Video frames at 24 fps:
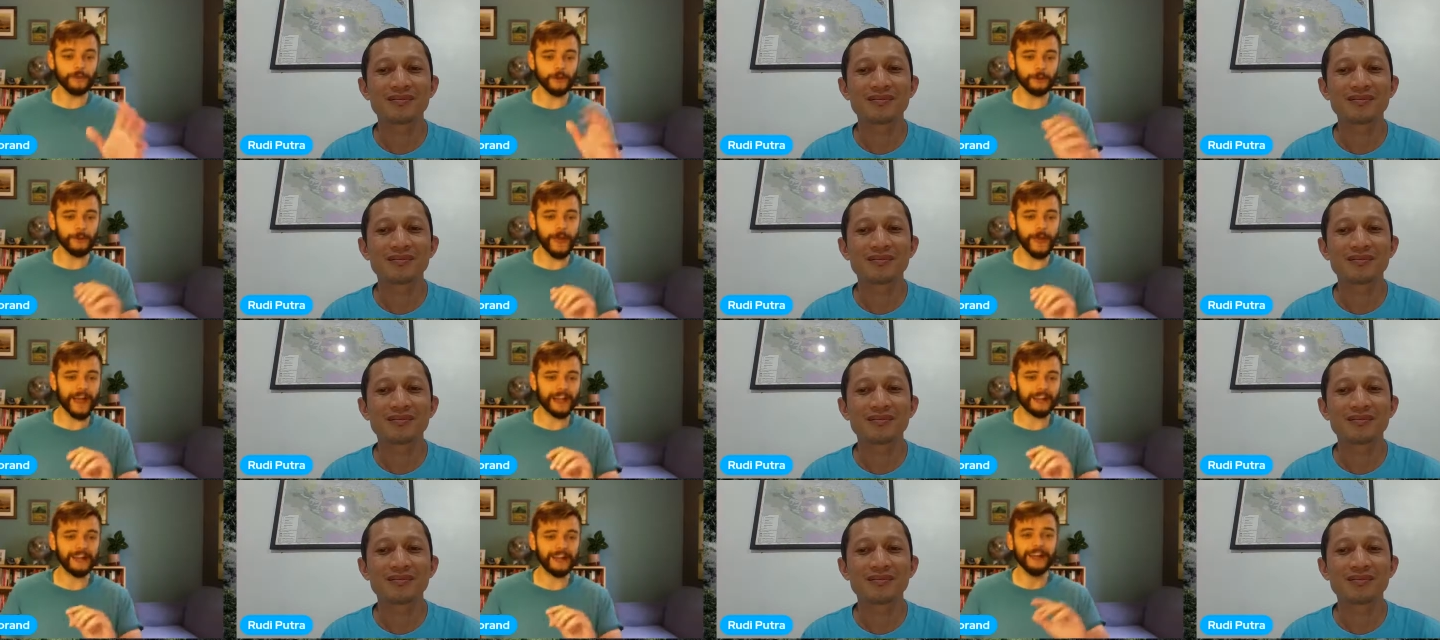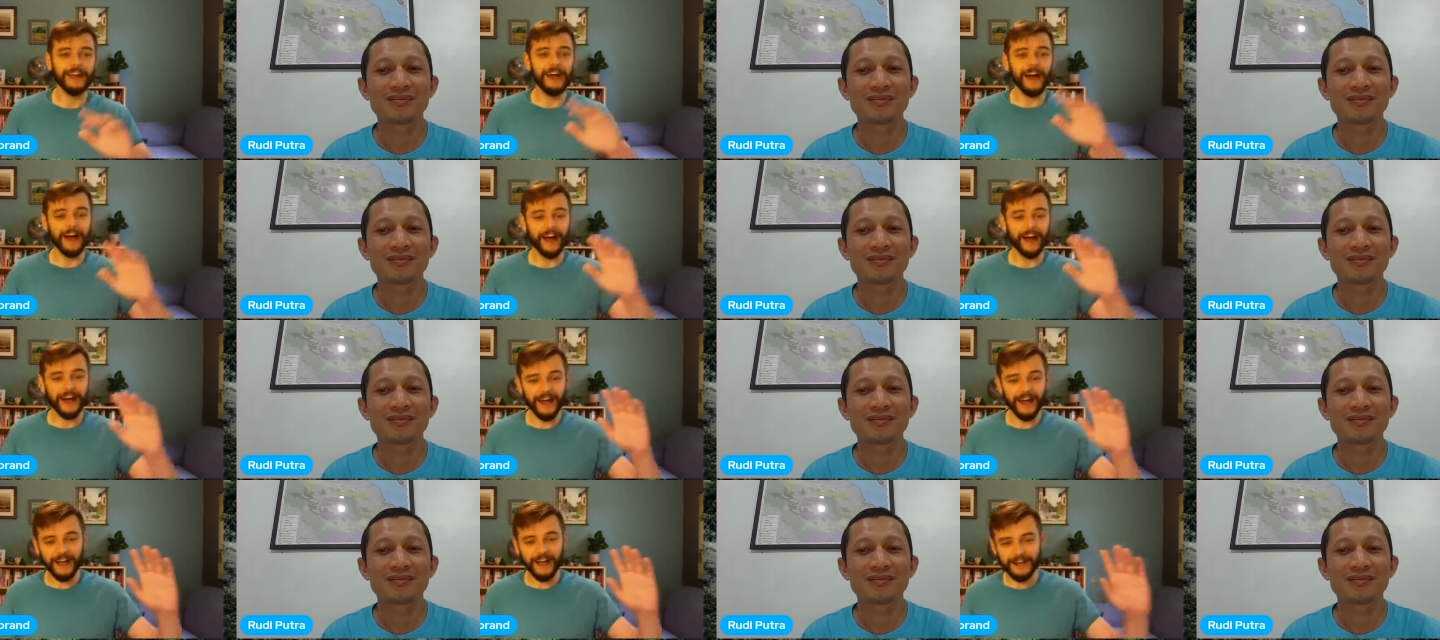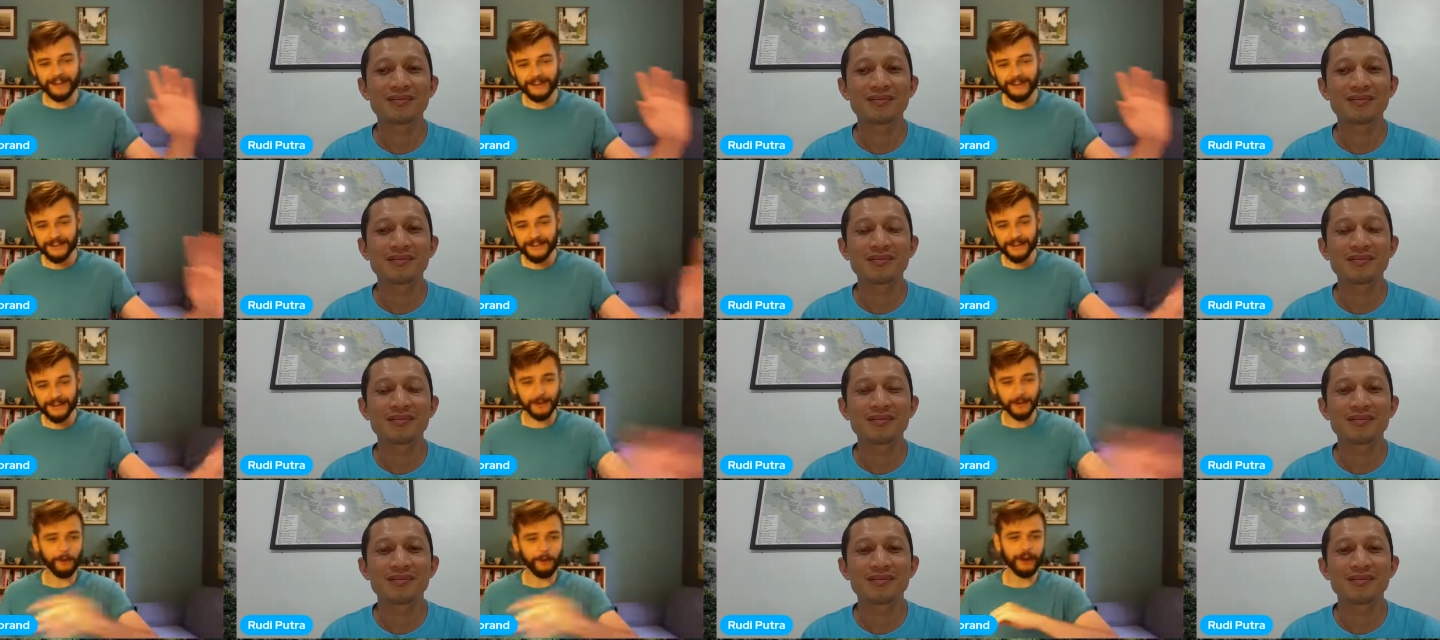Speaker 1: you're back. Uh,
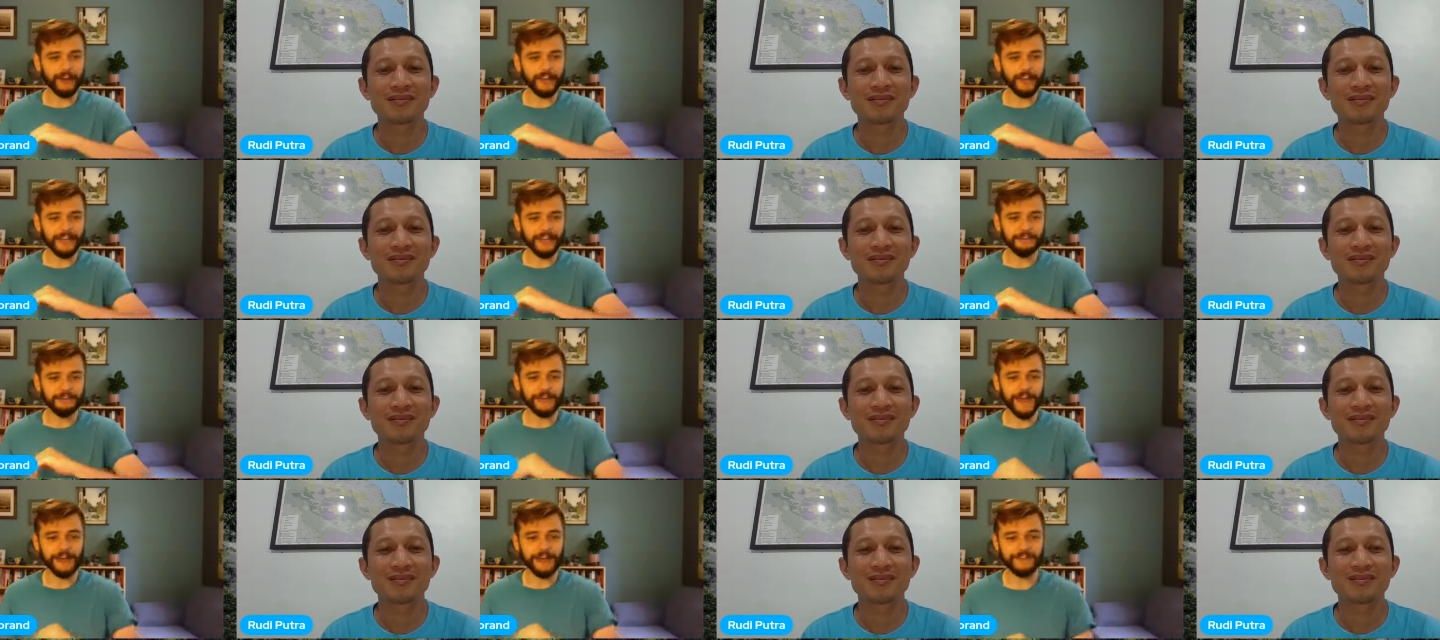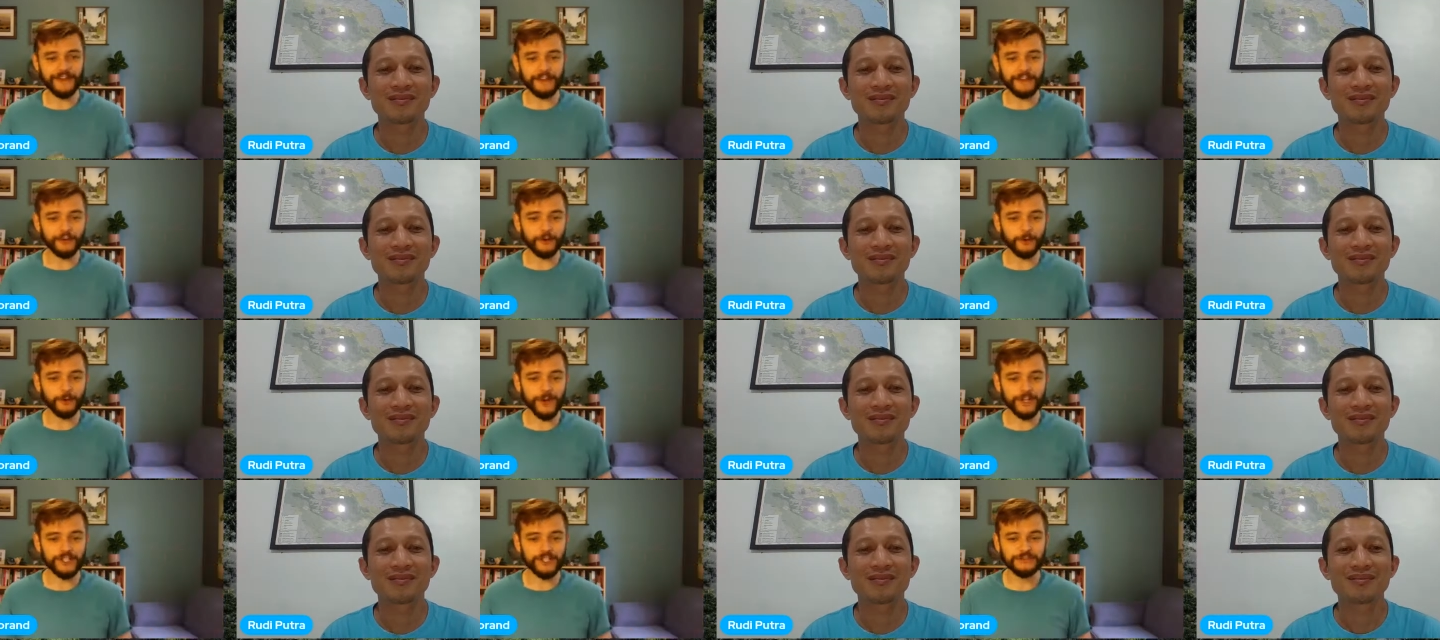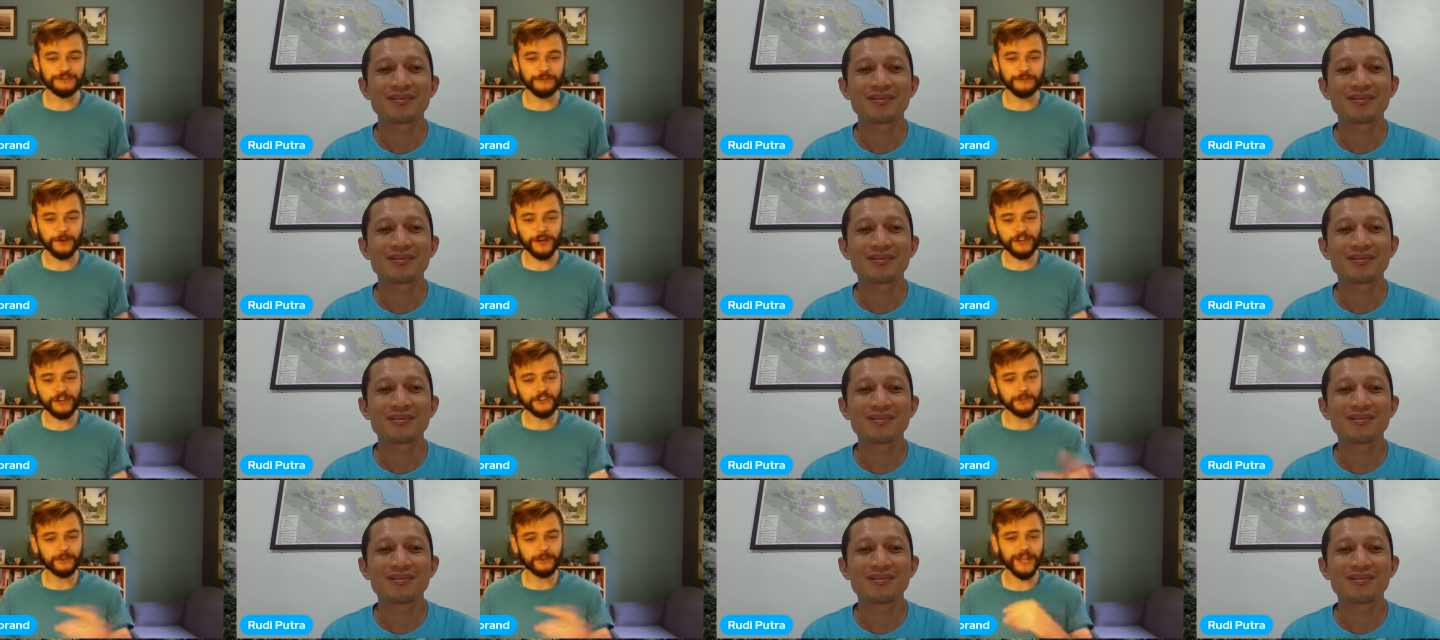come on in if you have another question for
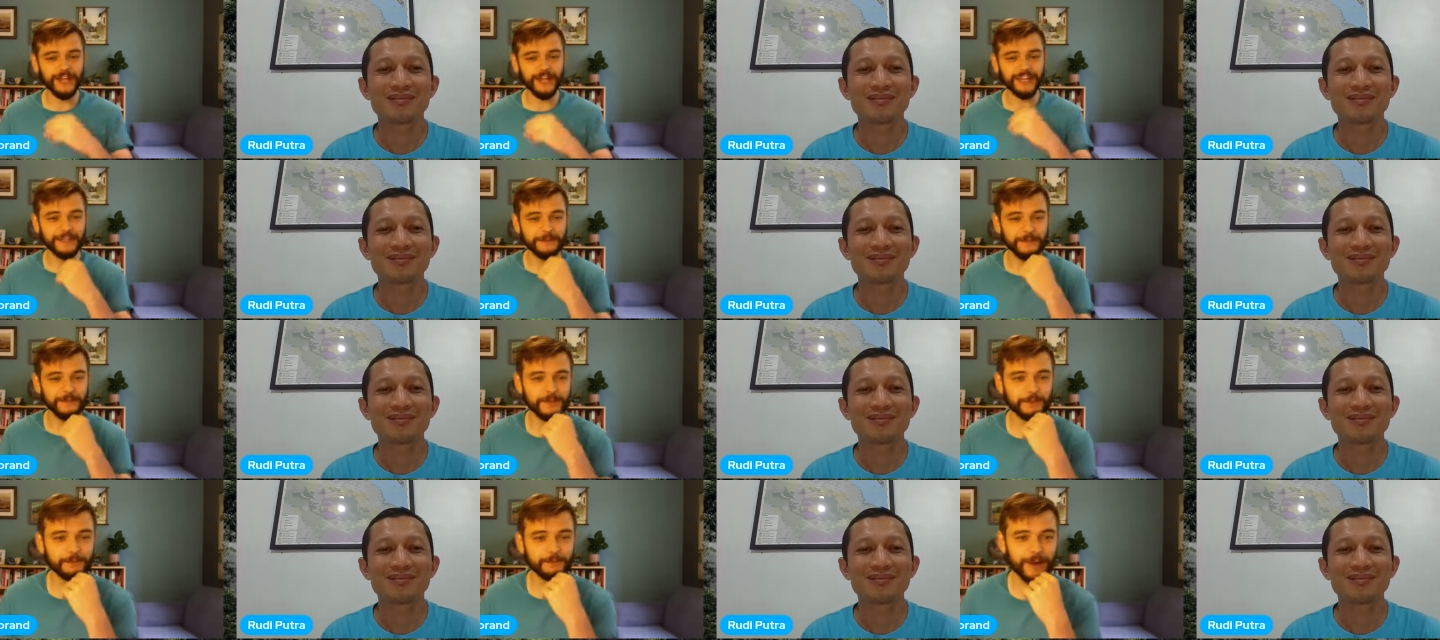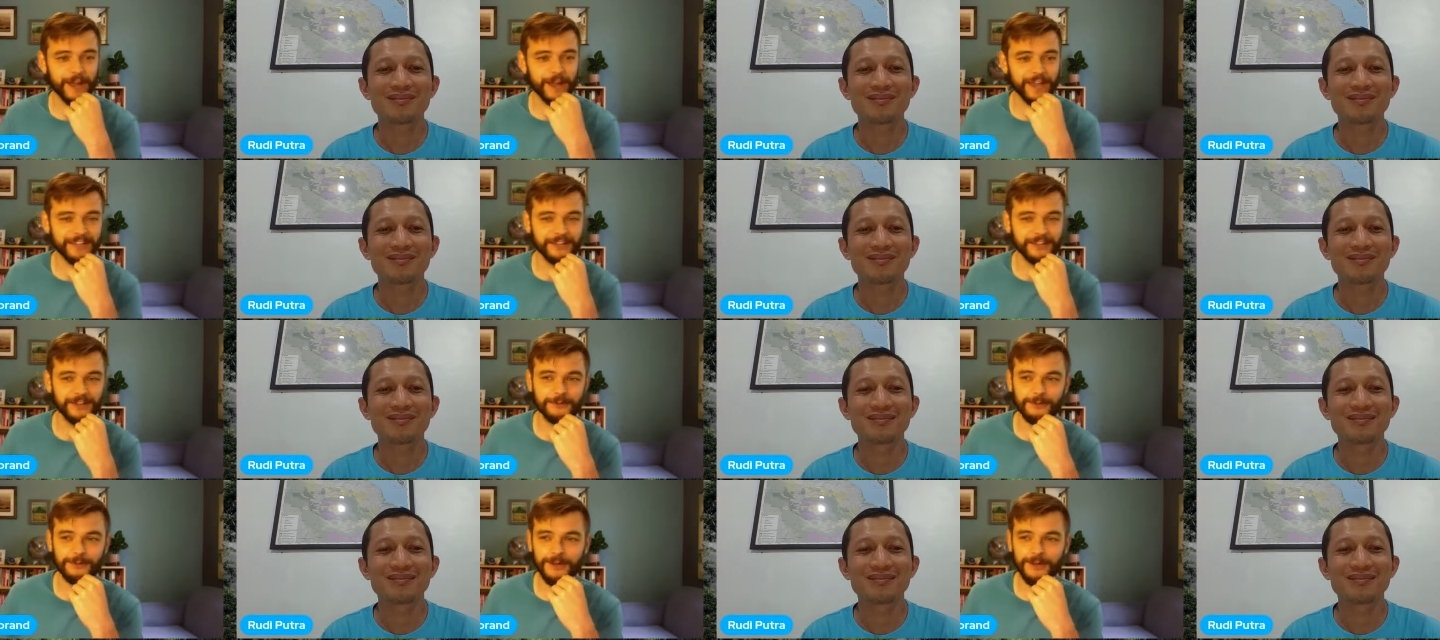us, and we'll head to Miss Brandon's